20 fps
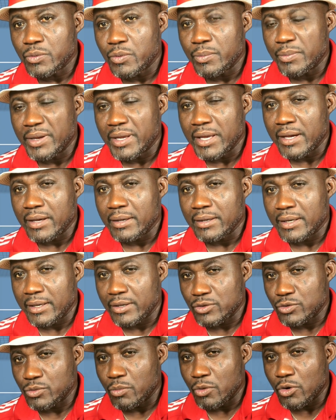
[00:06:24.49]
will be out
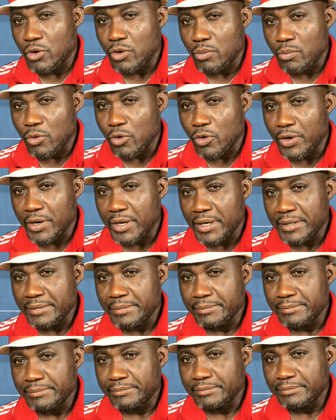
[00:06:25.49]
like tomorrow morning
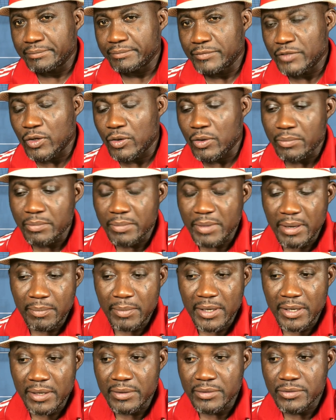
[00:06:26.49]
or
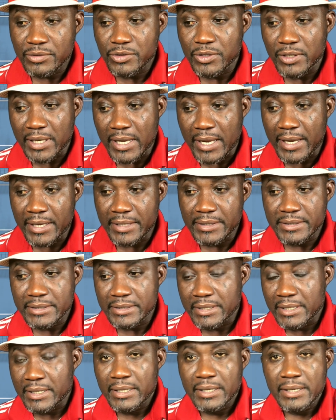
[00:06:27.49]
maybe tonight.